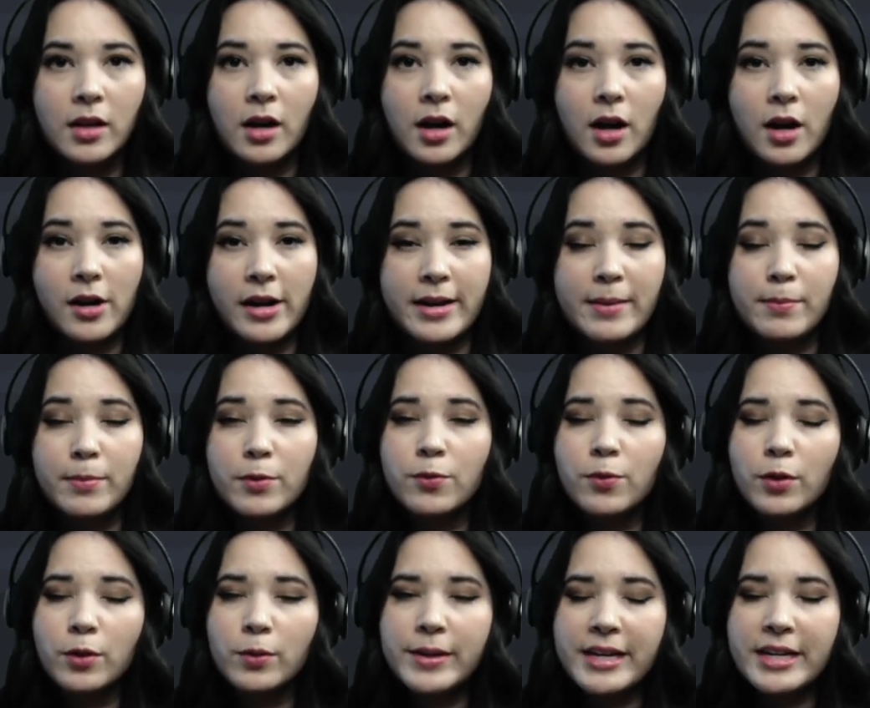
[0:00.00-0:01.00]
All right,
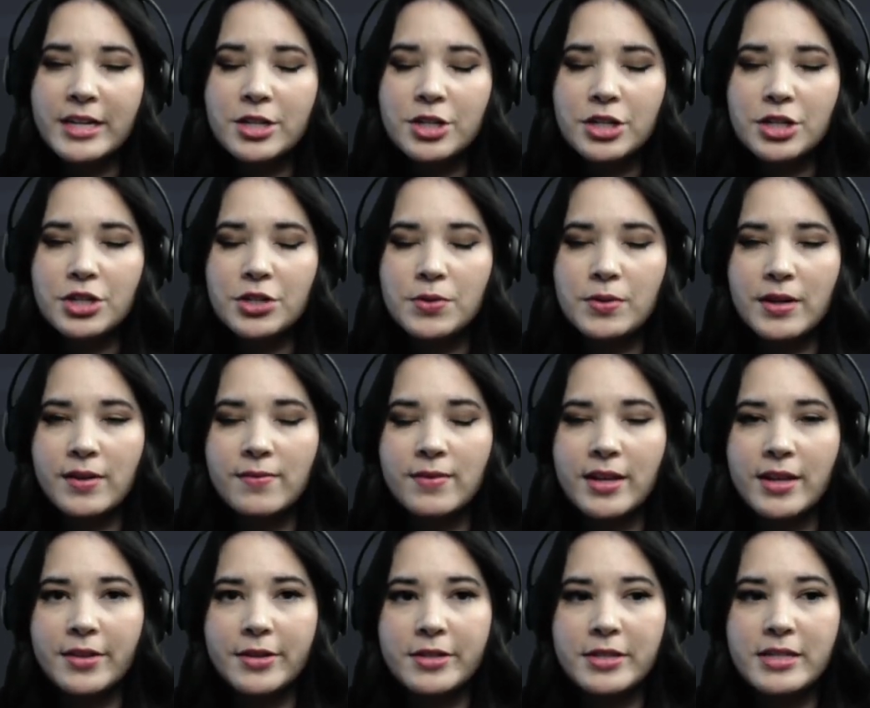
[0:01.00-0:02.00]
before we actually do any of the
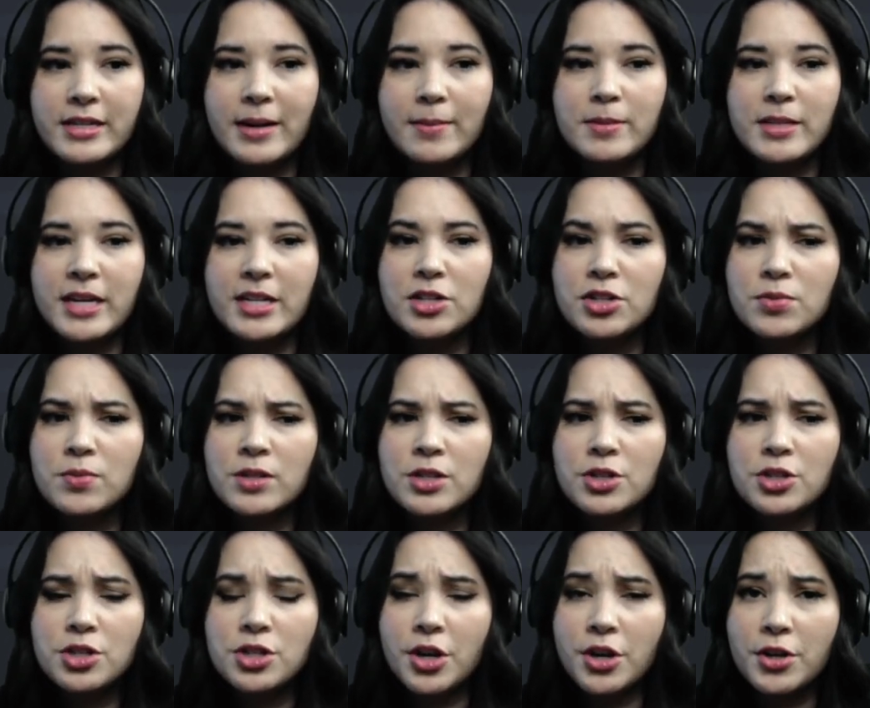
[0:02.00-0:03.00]
other steps, I just want
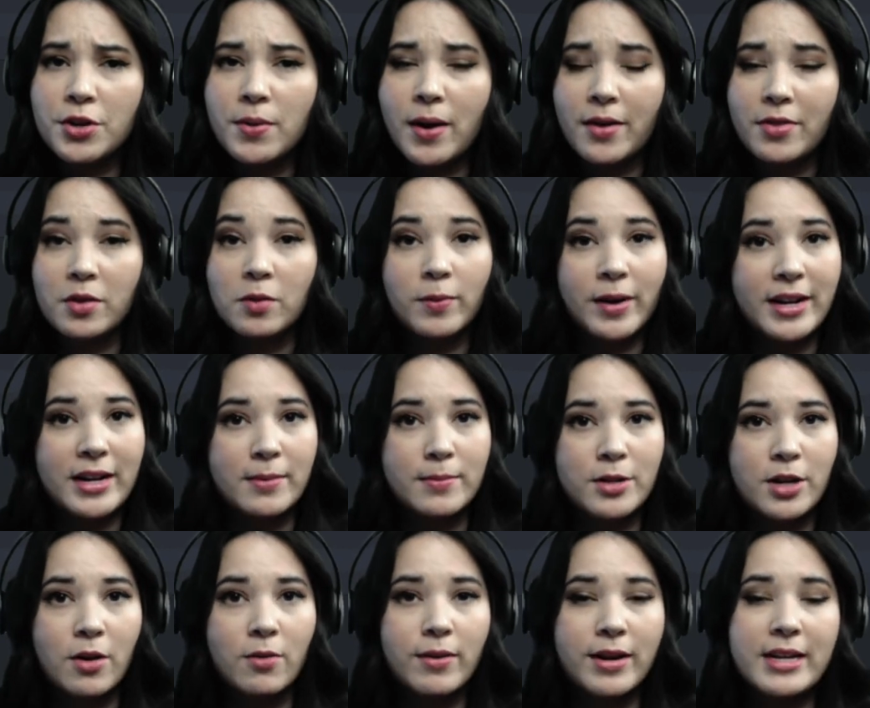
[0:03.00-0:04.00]
to show you how the
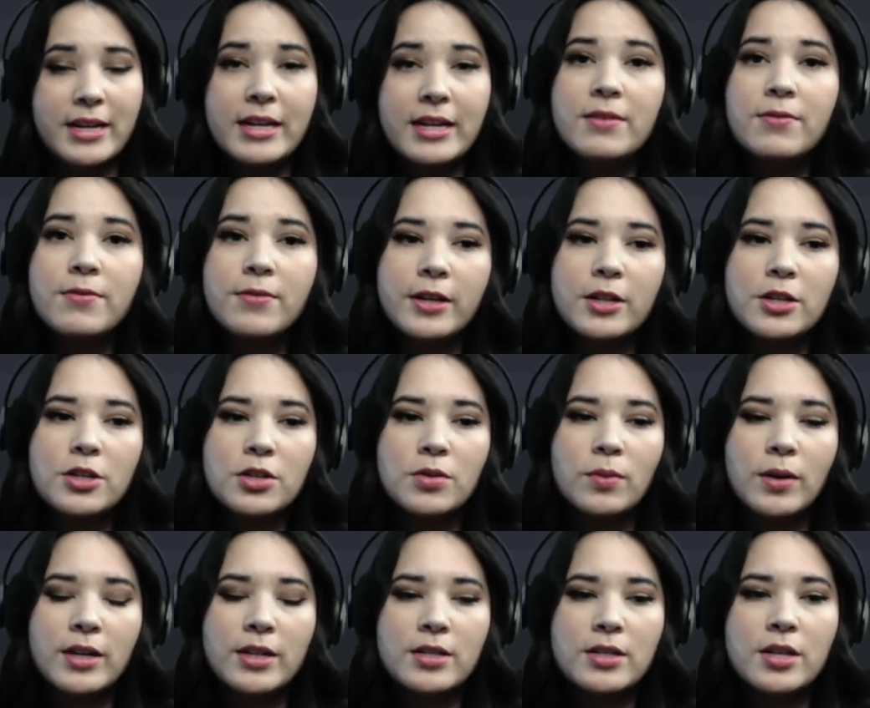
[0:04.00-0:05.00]
random.randint function works.